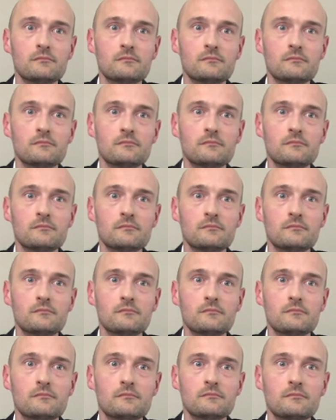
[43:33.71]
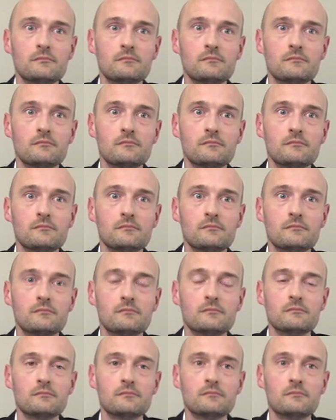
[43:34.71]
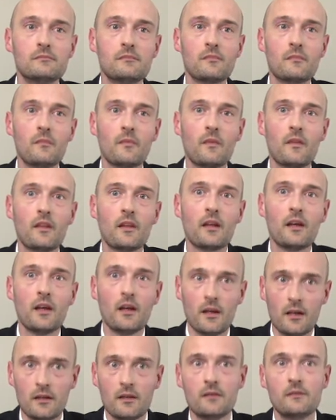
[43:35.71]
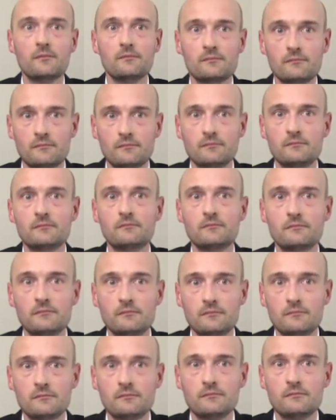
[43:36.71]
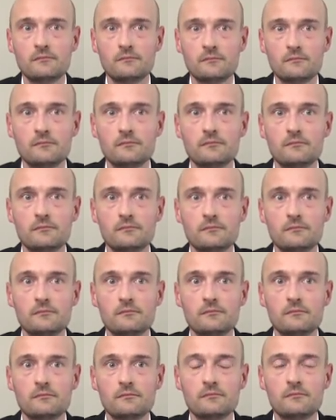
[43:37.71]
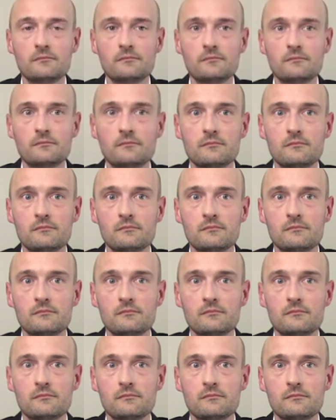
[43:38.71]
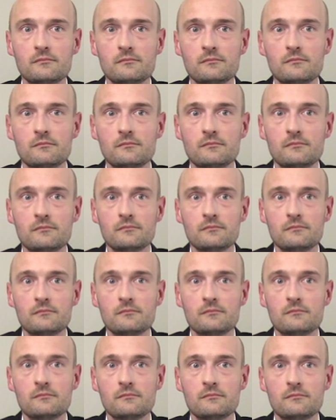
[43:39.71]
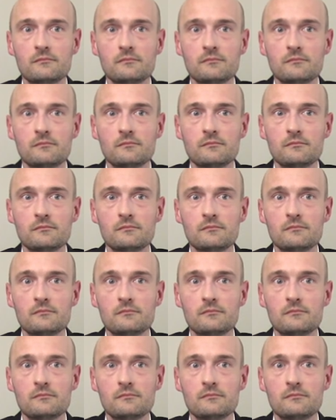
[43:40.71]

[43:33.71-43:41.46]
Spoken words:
The person shown says nothing.